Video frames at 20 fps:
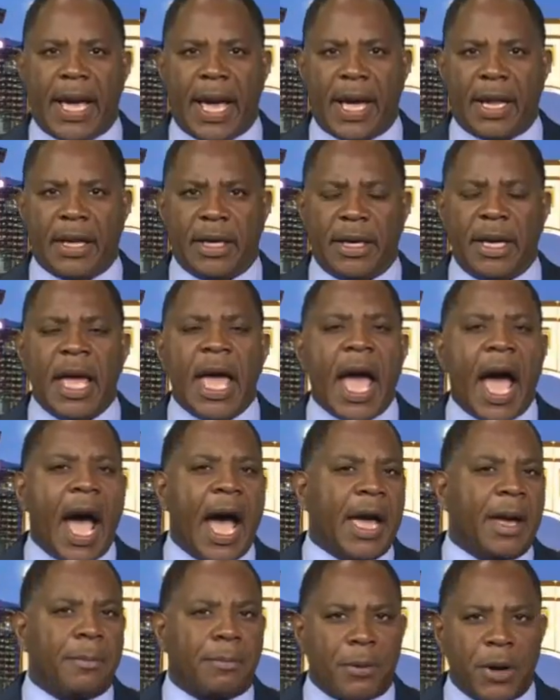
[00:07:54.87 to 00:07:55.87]
Galley.
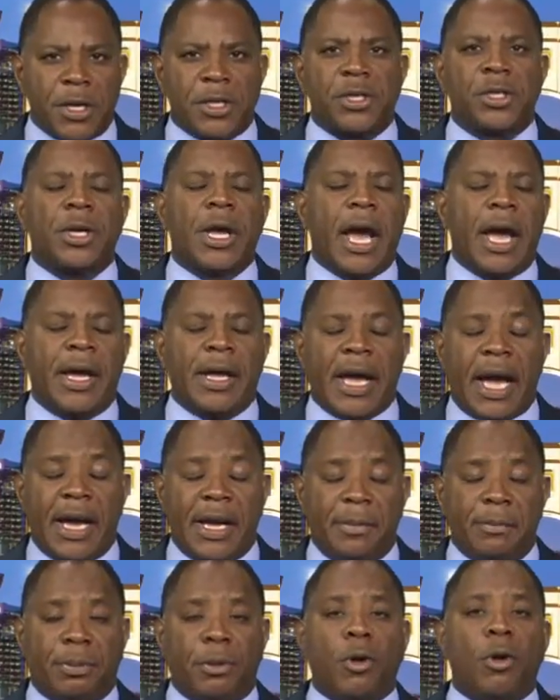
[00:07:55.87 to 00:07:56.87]
I
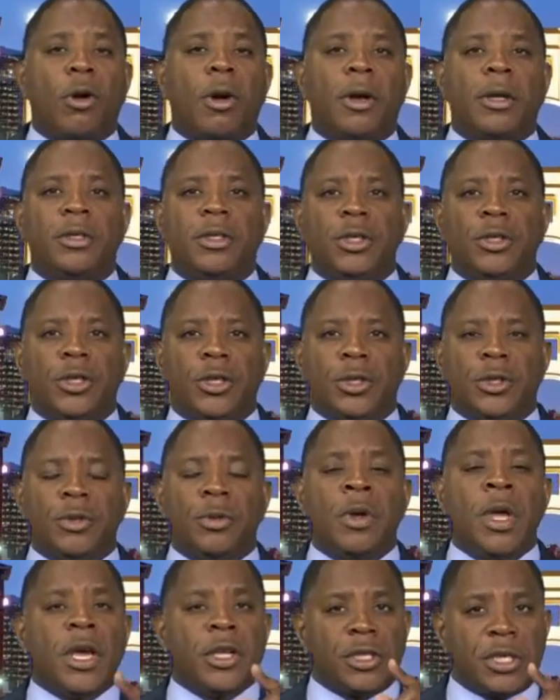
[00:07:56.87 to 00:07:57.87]
implore
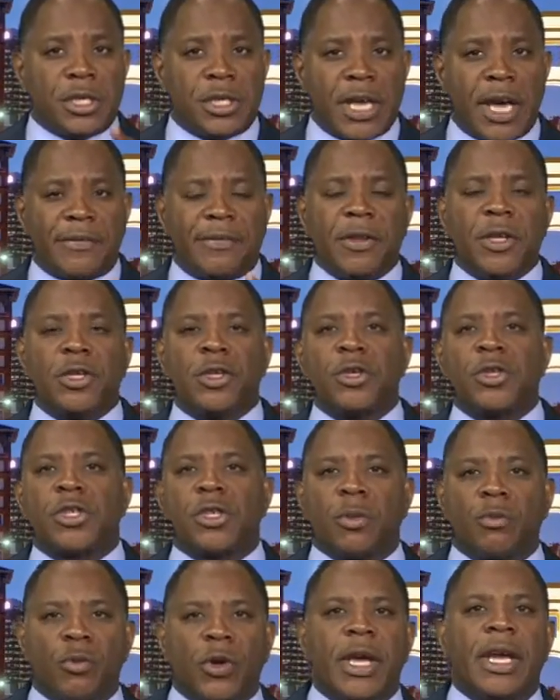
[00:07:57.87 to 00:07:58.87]
you to definitely do
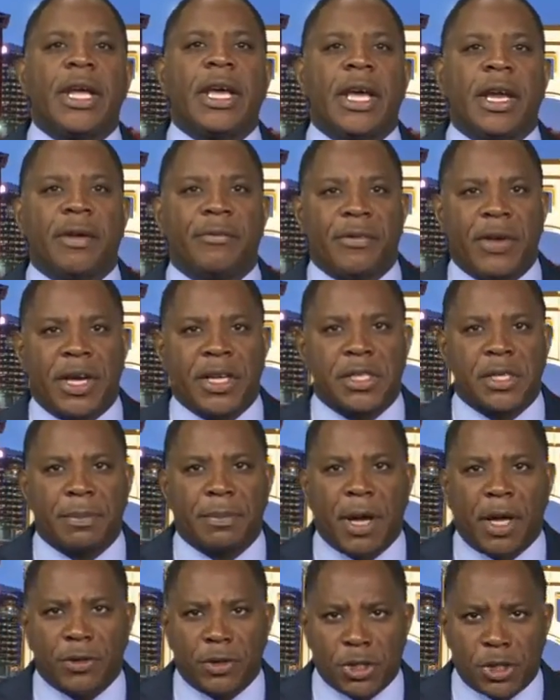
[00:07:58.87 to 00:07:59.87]
some reading in advance
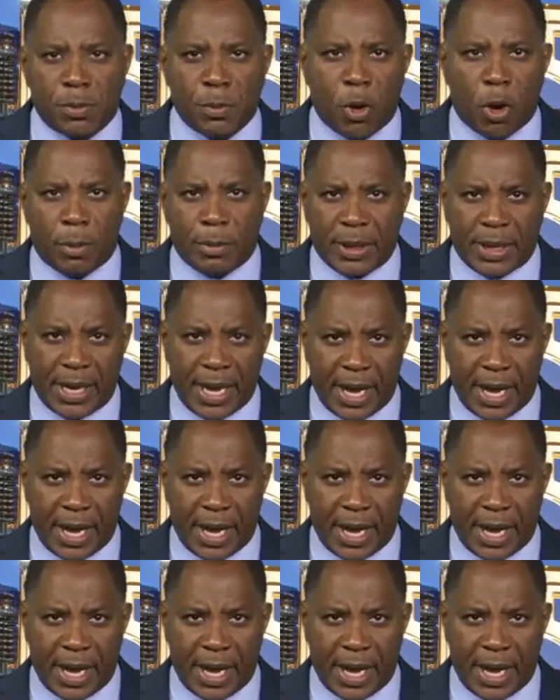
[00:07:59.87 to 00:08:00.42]
about the Smallman